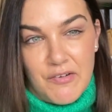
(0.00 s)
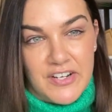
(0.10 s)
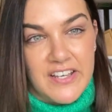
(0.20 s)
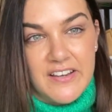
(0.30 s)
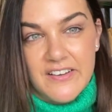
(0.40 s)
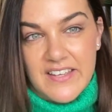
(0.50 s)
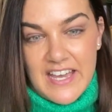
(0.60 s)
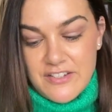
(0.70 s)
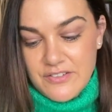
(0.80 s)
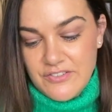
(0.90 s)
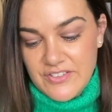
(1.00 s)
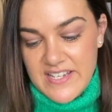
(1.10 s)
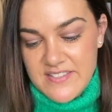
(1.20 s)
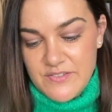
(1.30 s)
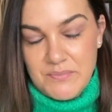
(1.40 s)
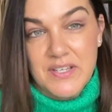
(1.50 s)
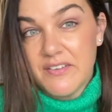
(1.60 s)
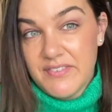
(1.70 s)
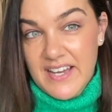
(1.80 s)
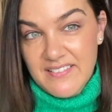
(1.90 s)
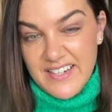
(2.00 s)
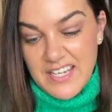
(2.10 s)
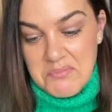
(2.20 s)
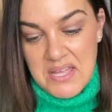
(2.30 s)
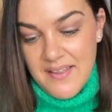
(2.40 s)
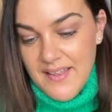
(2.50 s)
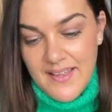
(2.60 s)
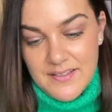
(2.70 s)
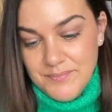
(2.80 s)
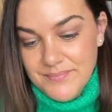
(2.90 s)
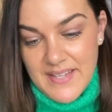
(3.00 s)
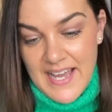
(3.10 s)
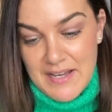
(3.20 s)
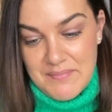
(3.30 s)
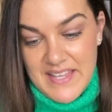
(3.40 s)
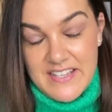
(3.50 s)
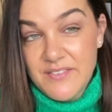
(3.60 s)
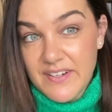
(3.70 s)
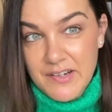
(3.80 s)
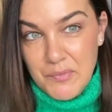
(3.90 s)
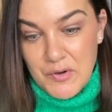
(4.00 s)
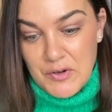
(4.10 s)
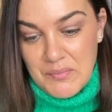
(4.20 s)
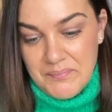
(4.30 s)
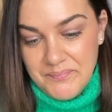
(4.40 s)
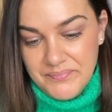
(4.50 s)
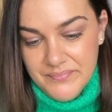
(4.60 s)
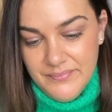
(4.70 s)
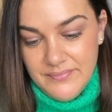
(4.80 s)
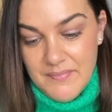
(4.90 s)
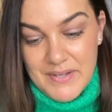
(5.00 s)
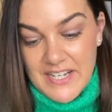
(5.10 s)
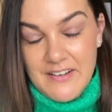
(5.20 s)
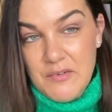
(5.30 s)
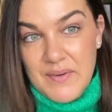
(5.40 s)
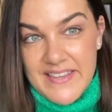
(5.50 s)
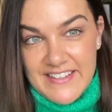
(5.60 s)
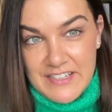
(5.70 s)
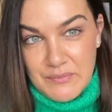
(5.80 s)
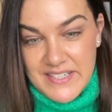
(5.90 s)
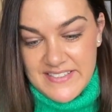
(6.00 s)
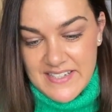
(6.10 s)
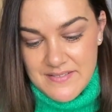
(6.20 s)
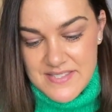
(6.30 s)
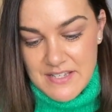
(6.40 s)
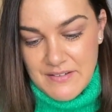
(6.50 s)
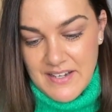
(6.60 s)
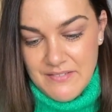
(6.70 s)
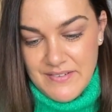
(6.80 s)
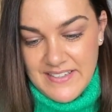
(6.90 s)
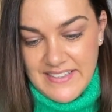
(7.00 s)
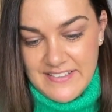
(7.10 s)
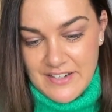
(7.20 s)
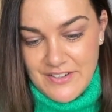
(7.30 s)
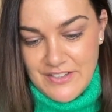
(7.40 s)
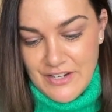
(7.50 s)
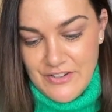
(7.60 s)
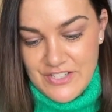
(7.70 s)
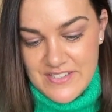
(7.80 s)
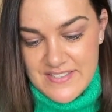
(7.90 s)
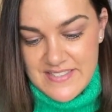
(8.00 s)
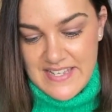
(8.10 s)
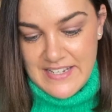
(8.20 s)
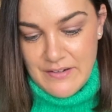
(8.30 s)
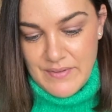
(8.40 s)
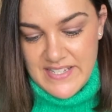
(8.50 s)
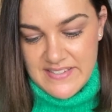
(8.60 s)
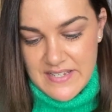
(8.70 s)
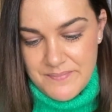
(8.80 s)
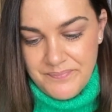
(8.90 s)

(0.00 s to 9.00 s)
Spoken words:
on and go casual dress from Kavari. That's very warm, but I don't wear that in winter, so I really don't notice it in winter.